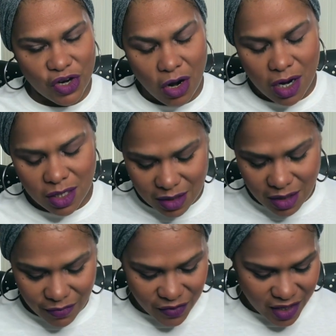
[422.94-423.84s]
yards
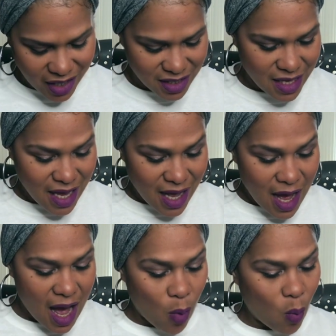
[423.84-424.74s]
of this.
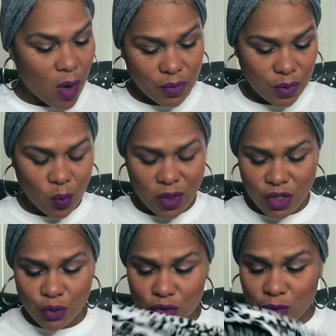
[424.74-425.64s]
What,
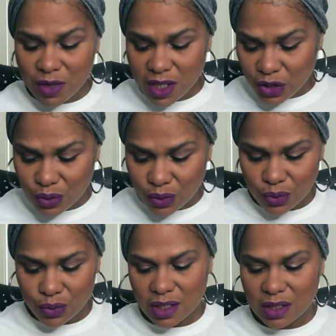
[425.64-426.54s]
what drew me
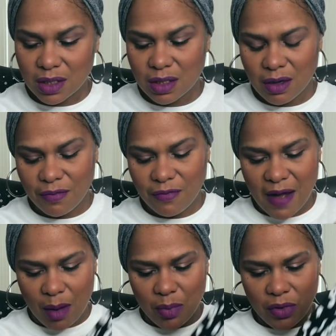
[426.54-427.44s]
to this
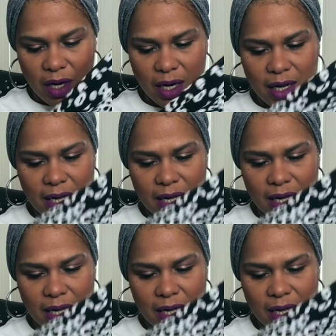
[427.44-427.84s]
fabric